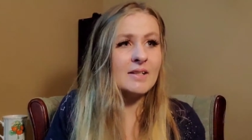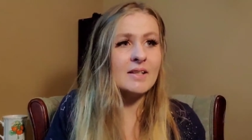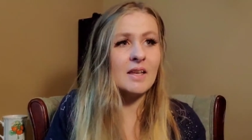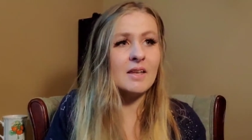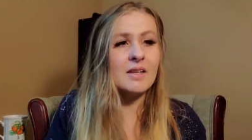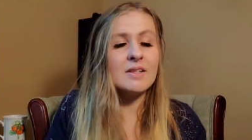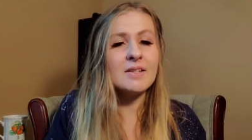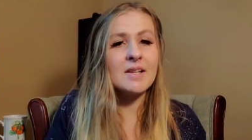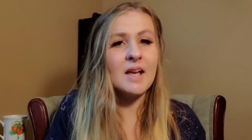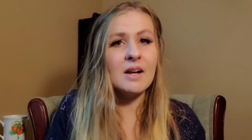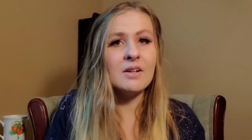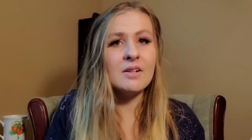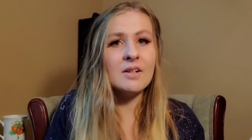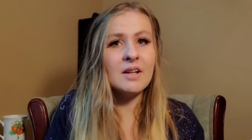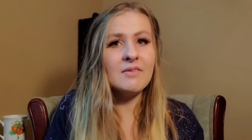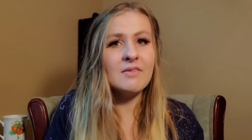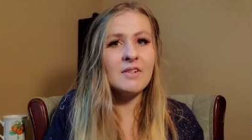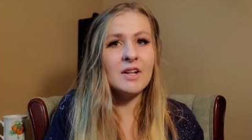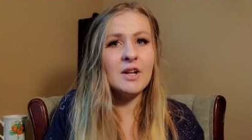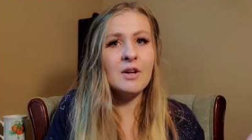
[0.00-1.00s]
Solid
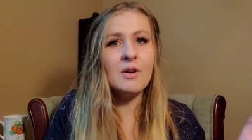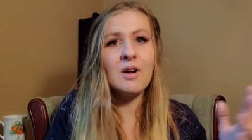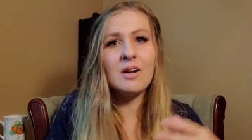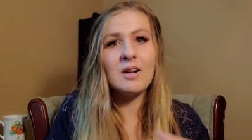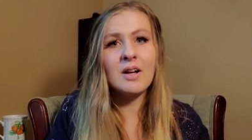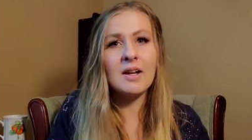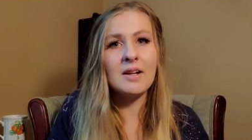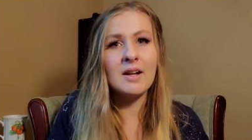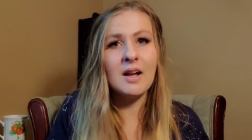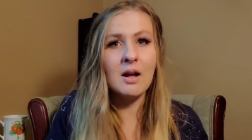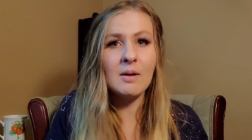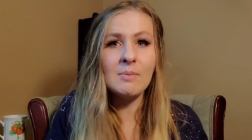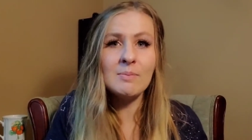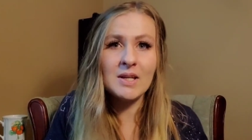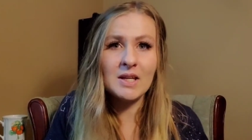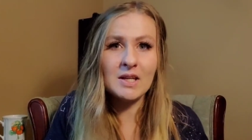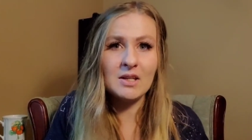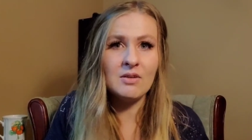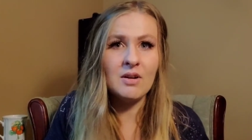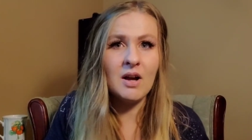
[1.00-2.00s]
Saturday video, I'll kind of
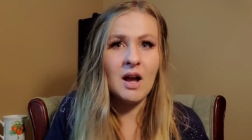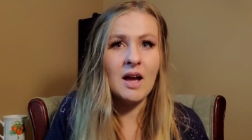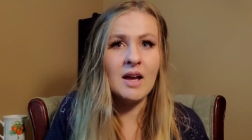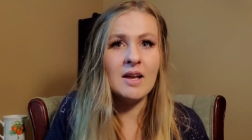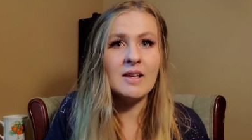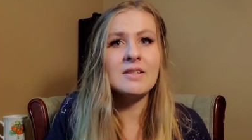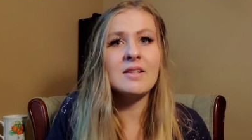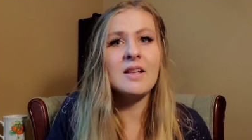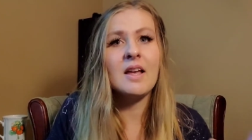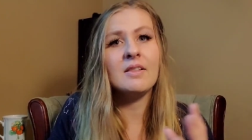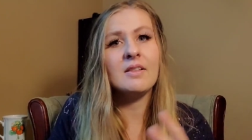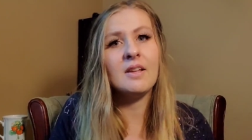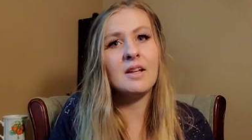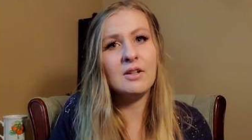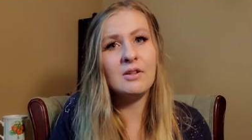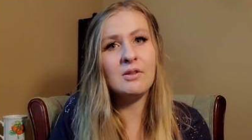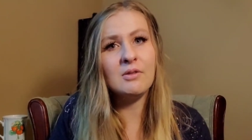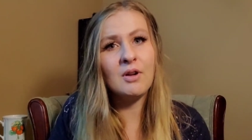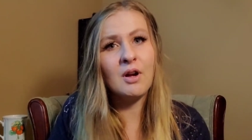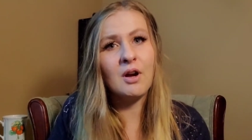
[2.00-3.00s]
update you guys and let
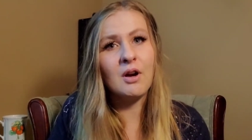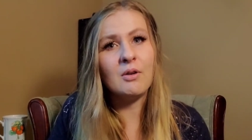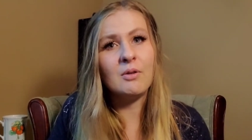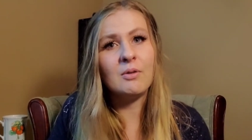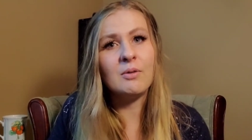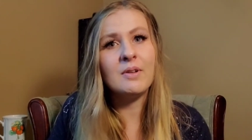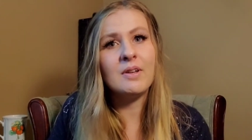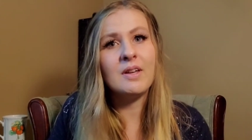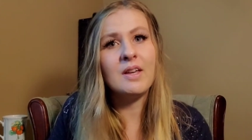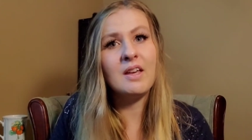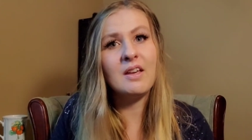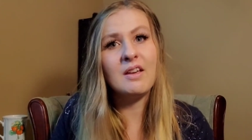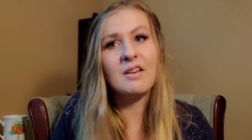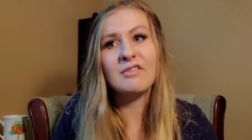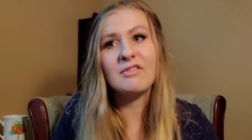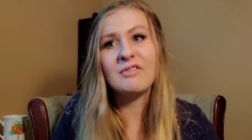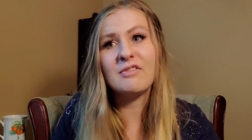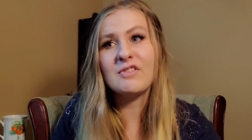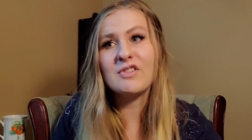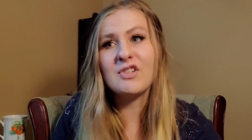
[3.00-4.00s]
you know
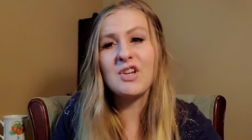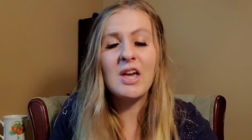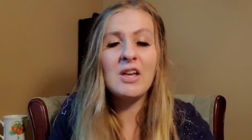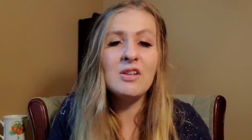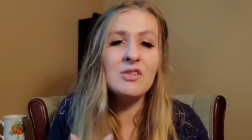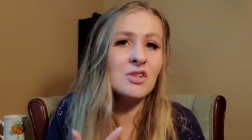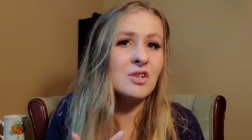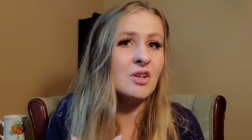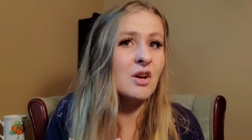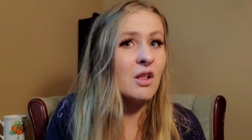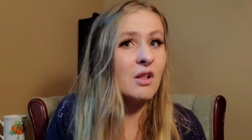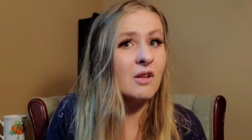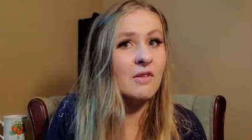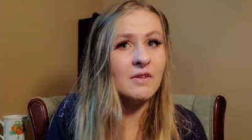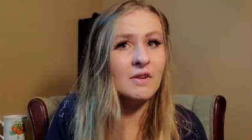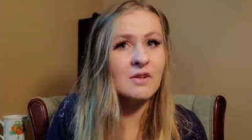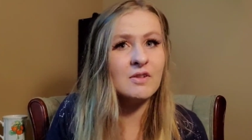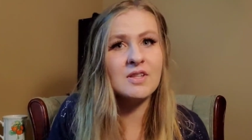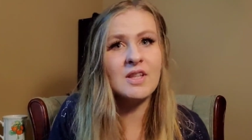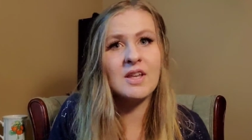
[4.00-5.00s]
if changing all of
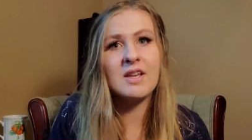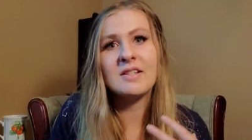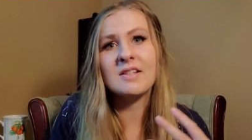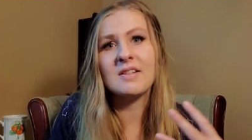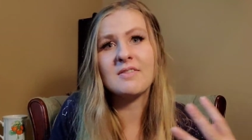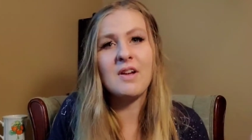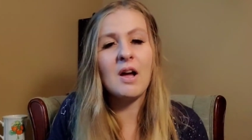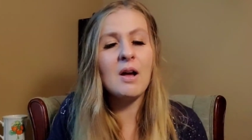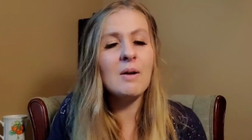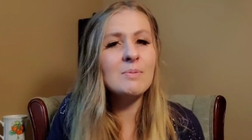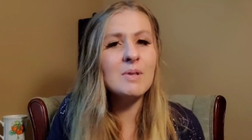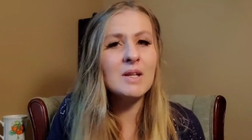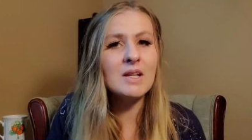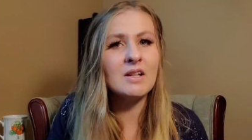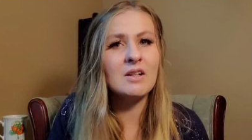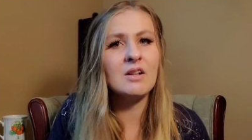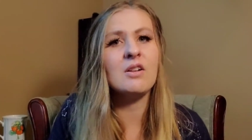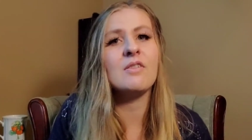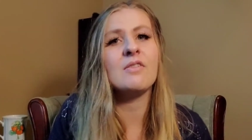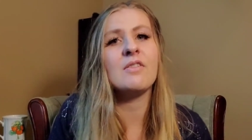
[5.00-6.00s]
those things, if
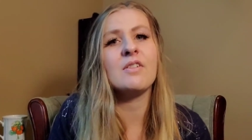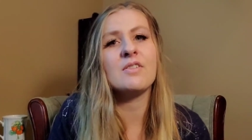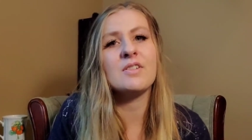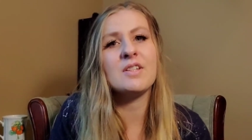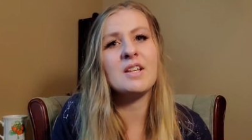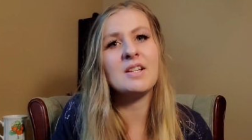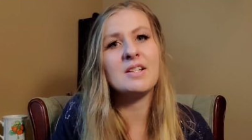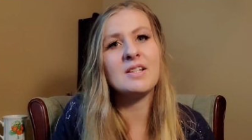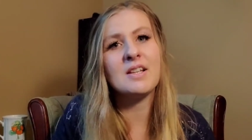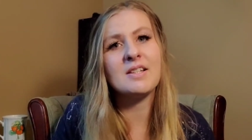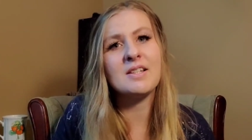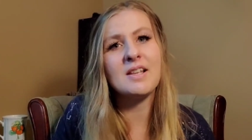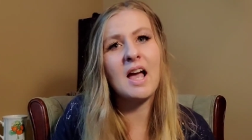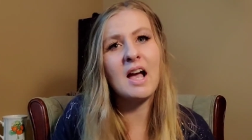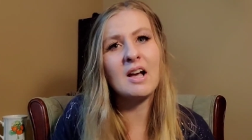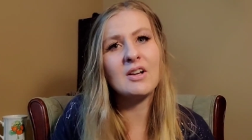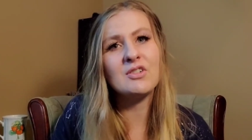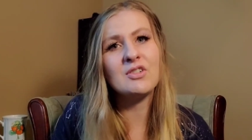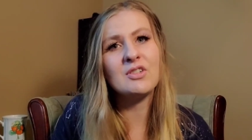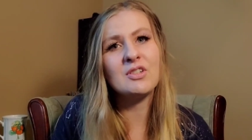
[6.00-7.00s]
updating all of those things has
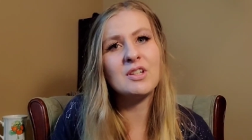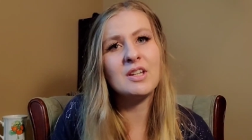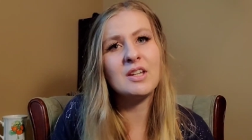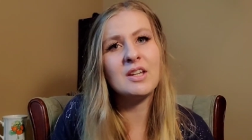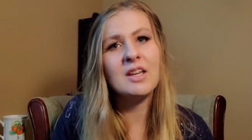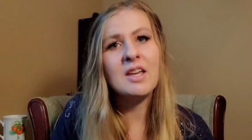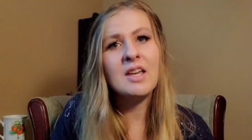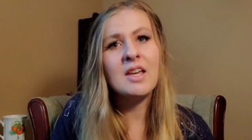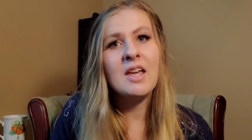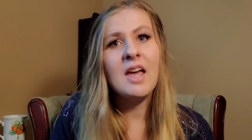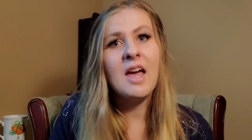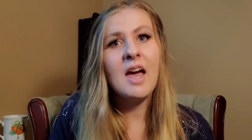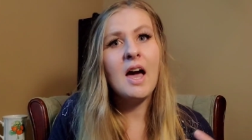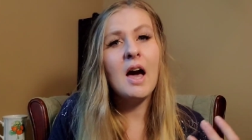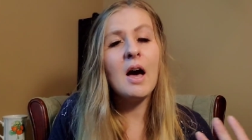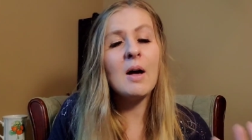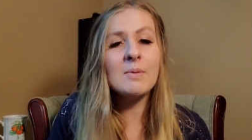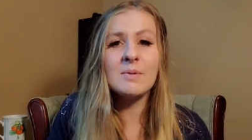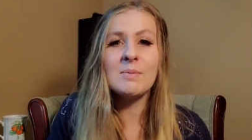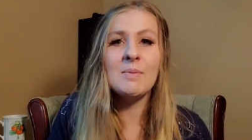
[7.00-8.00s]
actually
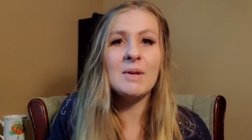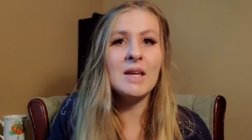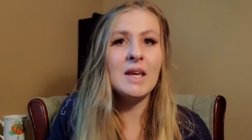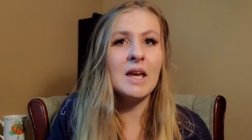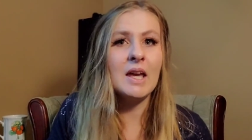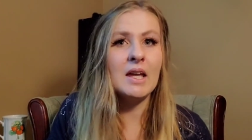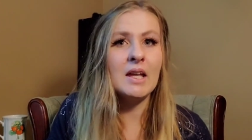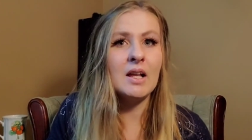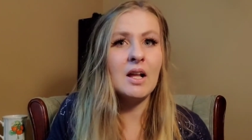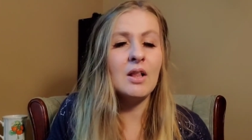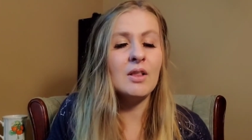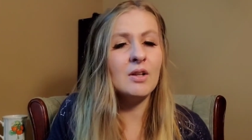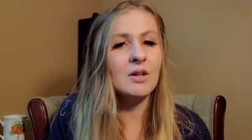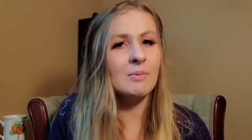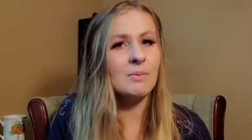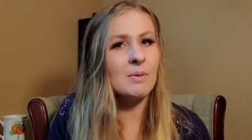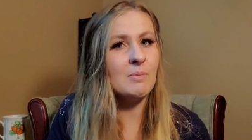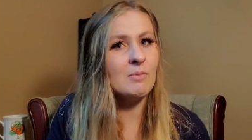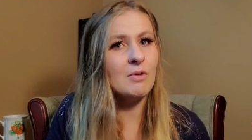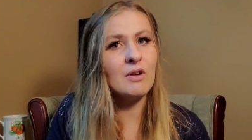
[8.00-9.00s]
helped me get a
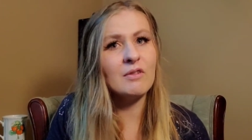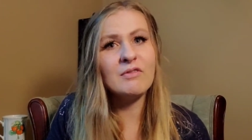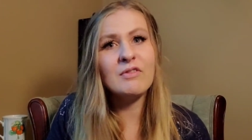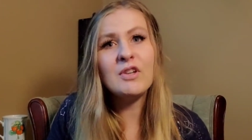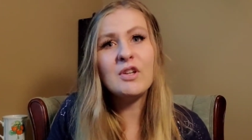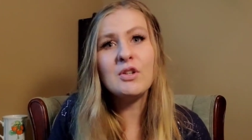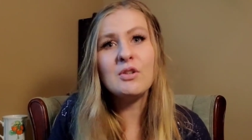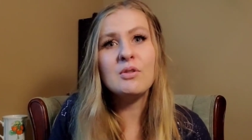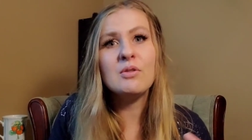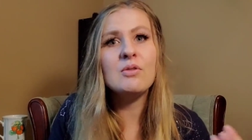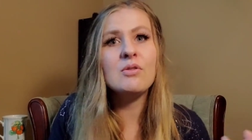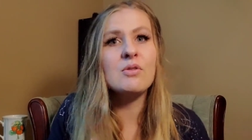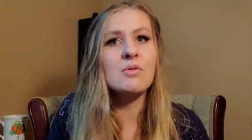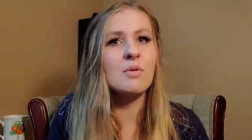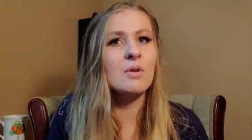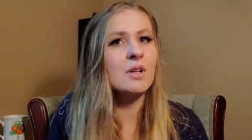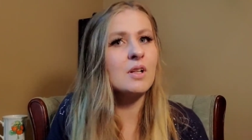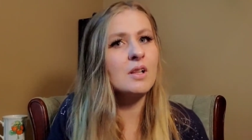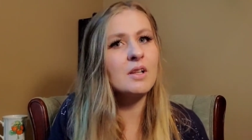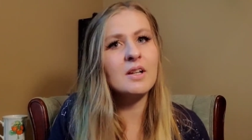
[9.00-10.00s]
little bit more views
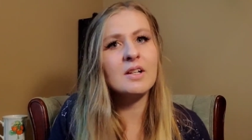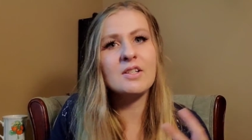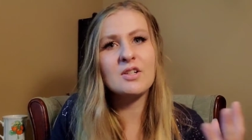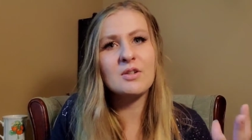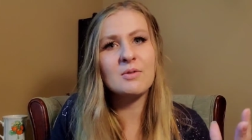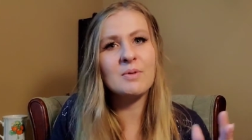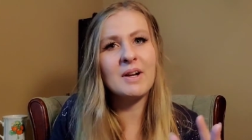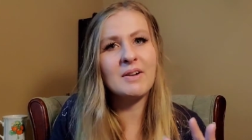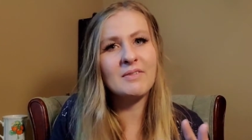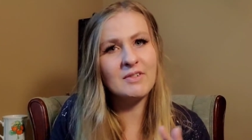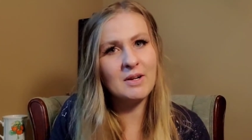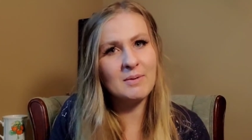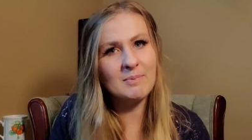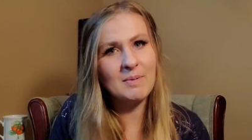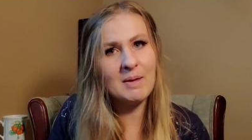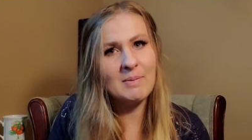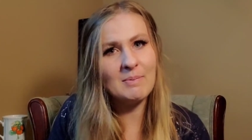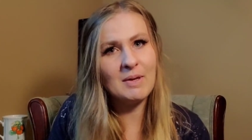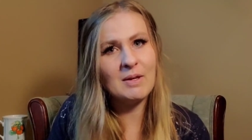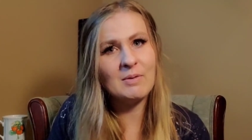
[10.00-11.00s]
or clicks or whatever it
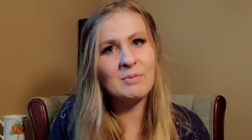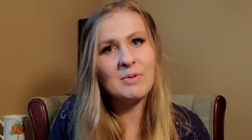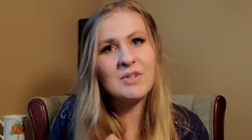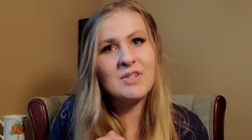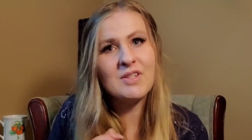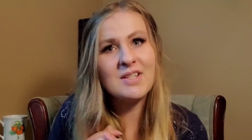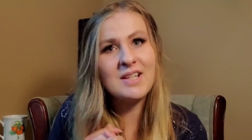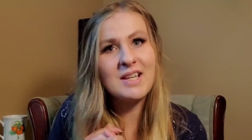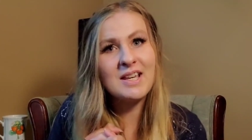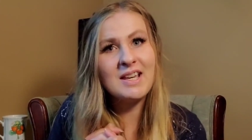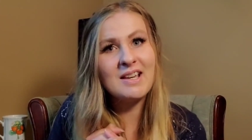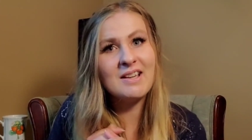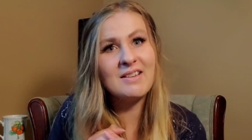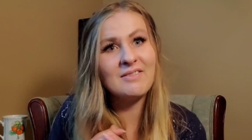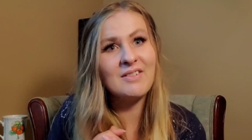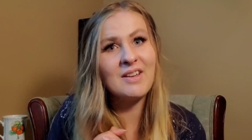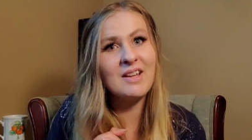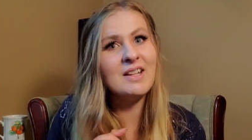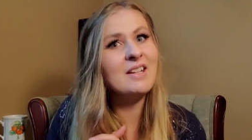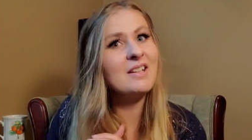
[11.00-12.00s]
may be. We'll see
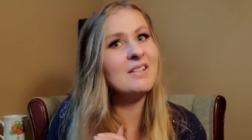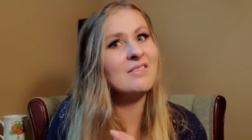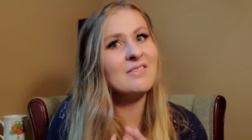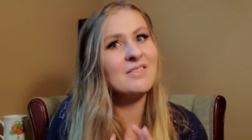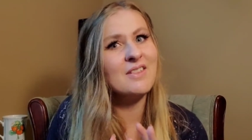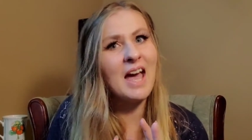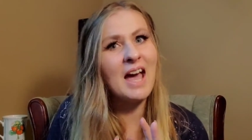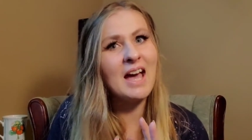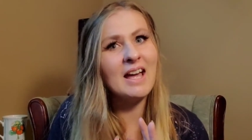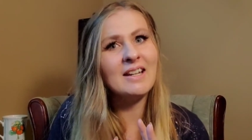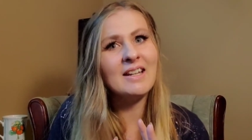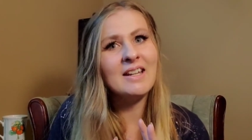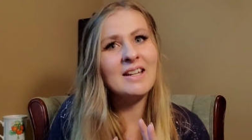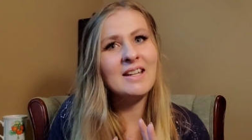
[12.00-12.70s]
if any of that